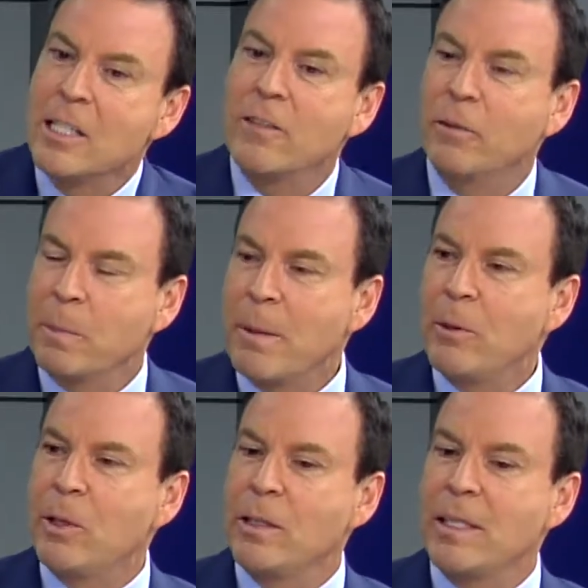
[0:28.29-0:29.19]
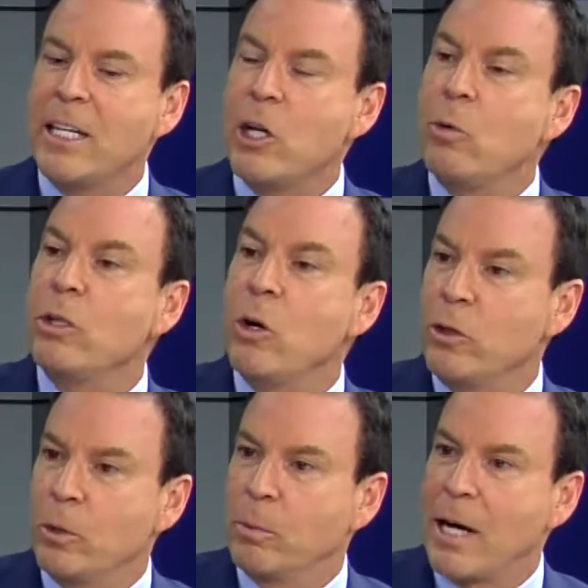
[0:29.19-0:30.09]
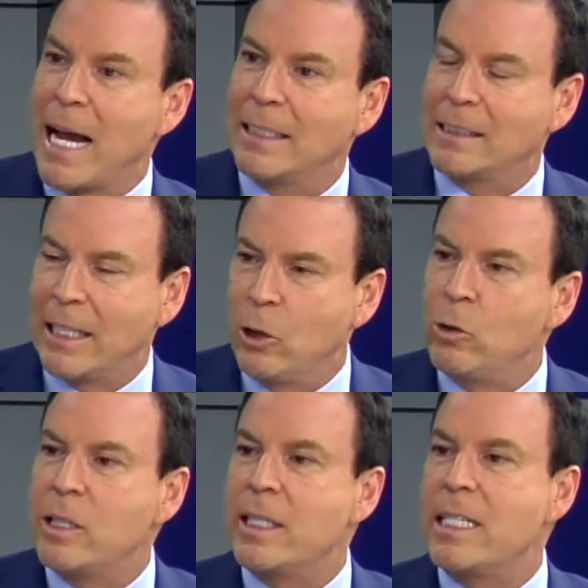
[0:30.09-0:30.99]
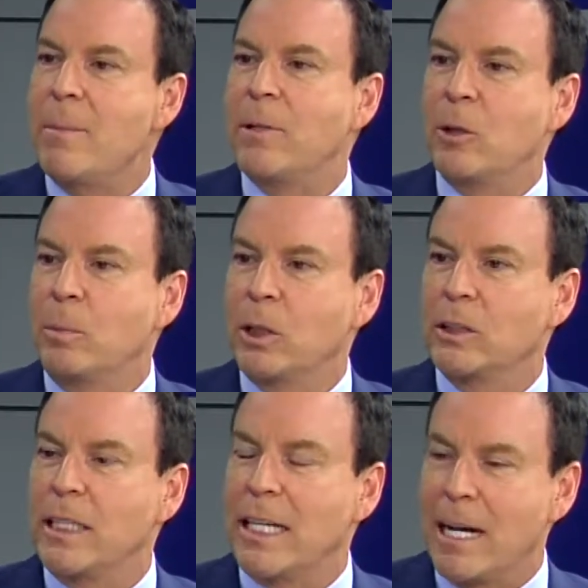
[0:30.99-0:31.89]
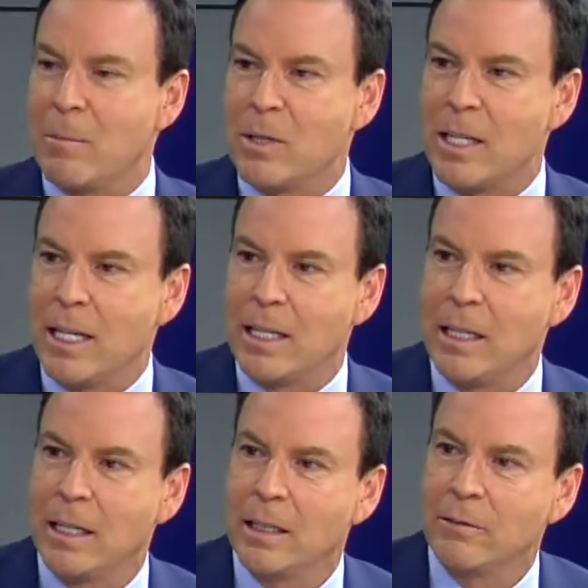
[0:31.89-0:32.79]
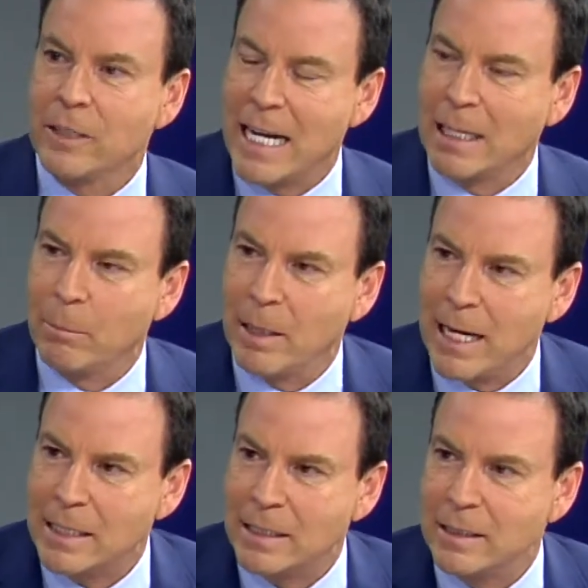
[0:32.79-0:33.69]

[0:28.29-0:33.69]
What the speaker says: So for people that don't know your practice, like who's the typical person that comes in for dental implants?